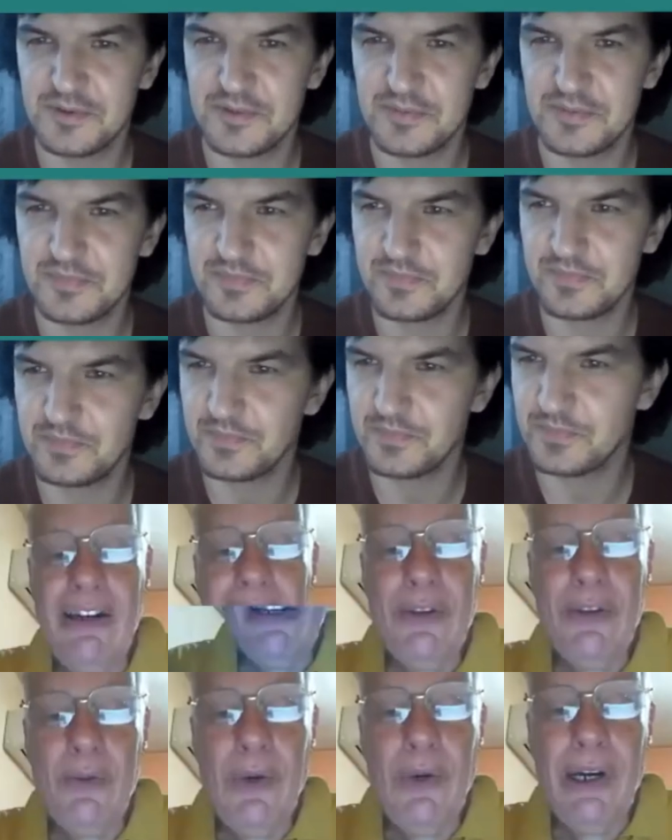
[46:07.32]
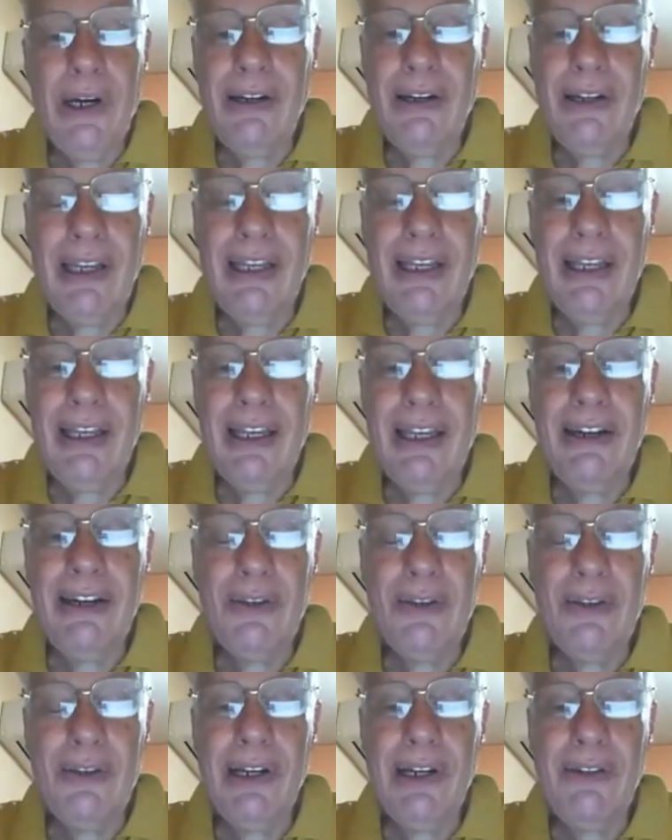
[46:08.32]
Here is
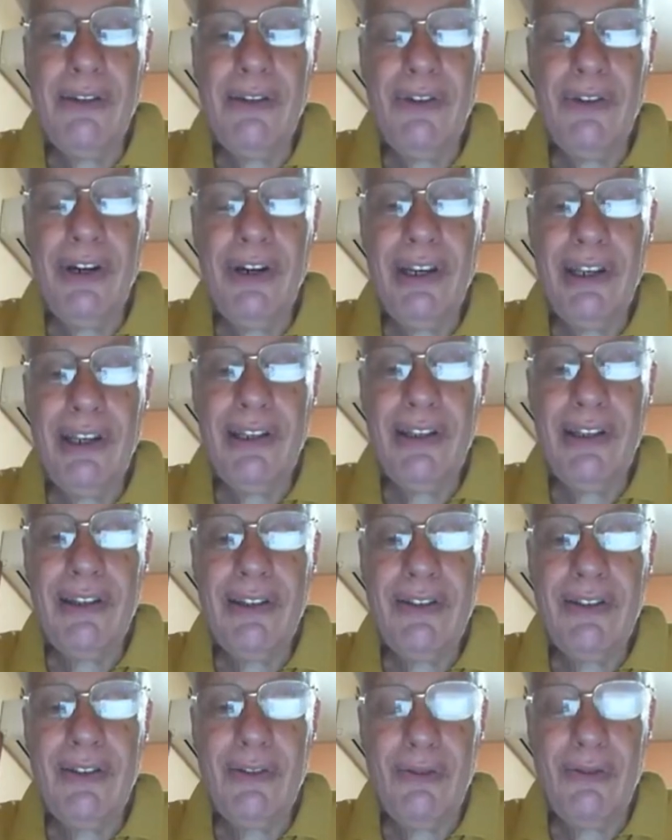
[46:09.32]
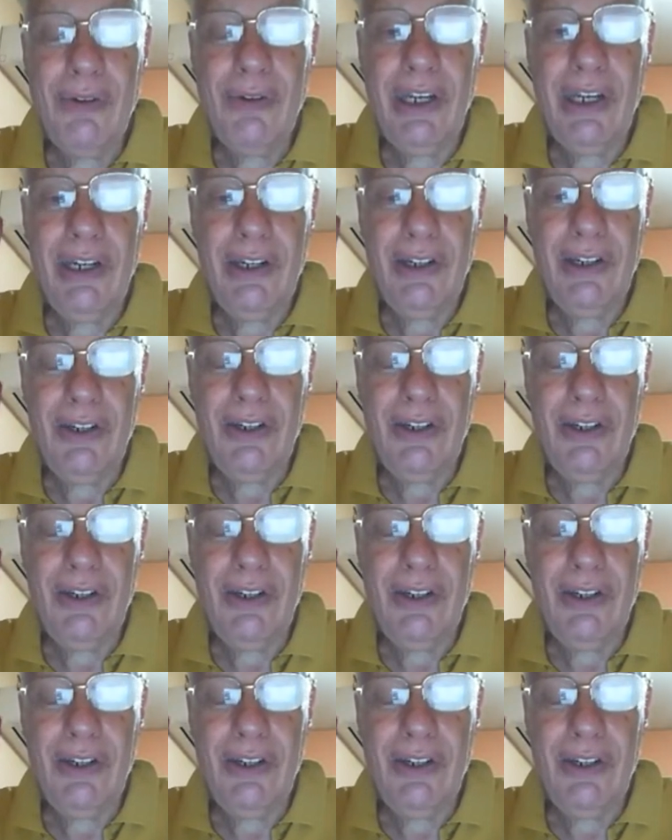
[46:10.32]
one very strange